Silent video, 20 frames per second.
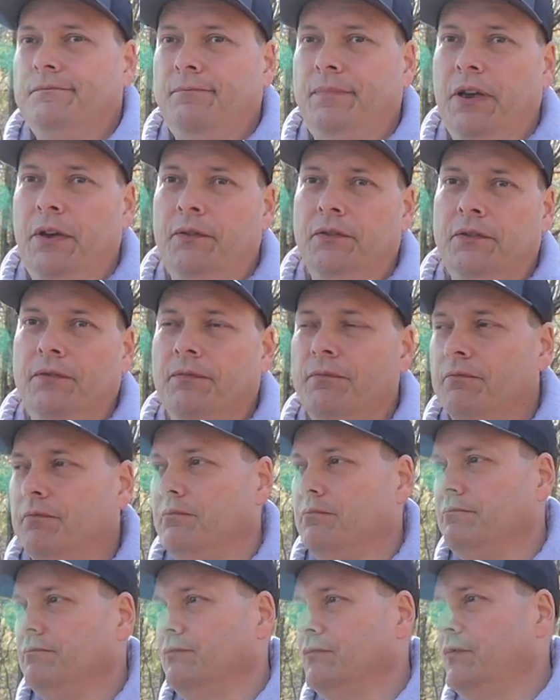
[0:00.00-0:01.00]
boats
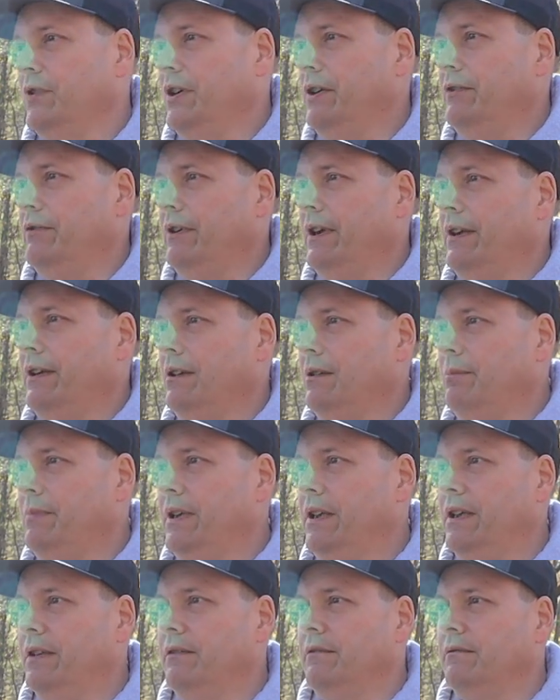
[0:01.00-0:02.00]
running around a little
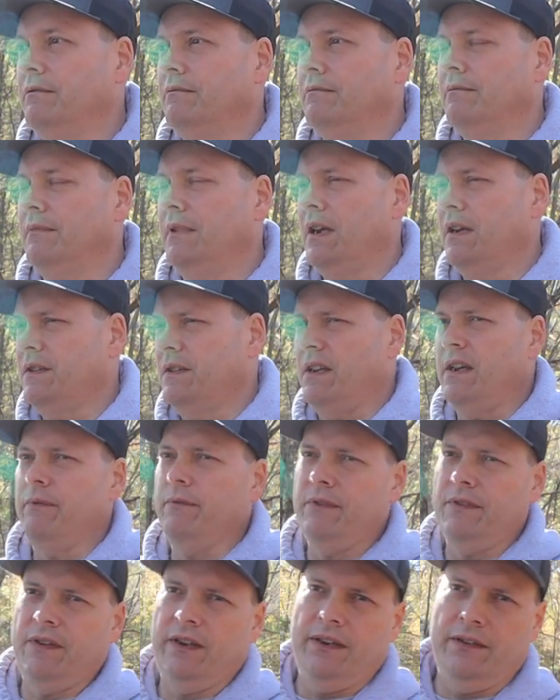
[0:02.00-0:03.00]
bit. Actually, that
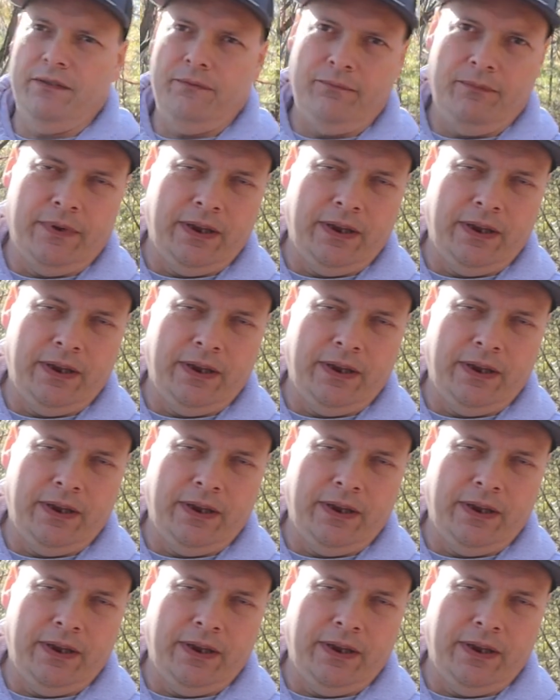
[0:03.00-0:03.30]
one sounds